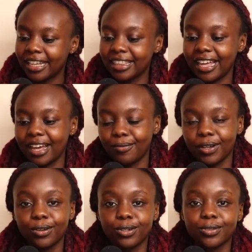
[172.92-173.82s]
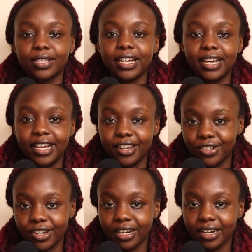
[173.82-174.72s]
Then we go to the
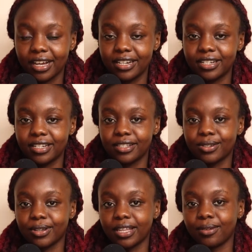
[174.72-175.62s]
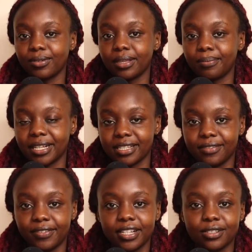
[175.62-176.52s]
Asian countries together with the
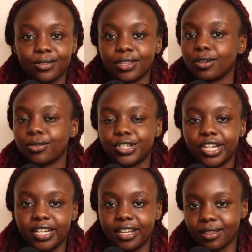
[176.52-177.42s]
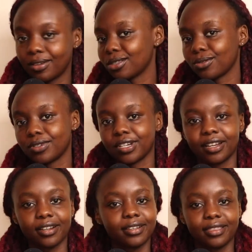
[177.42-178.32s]
Pacific, so the Oceania, the ones which
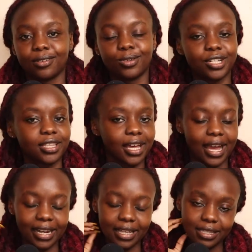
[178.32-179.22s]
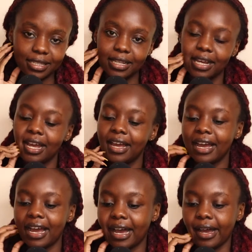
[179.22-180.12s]
are in the ocean, the islands.
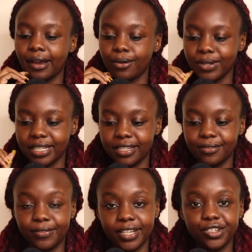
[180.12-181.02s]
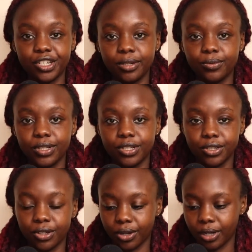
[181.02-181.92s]
We see Fiji,
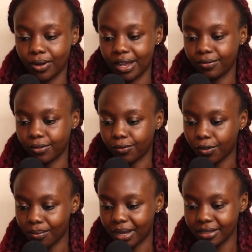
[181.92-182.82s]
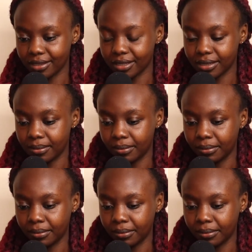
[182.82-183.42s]
which you're required for 4 months.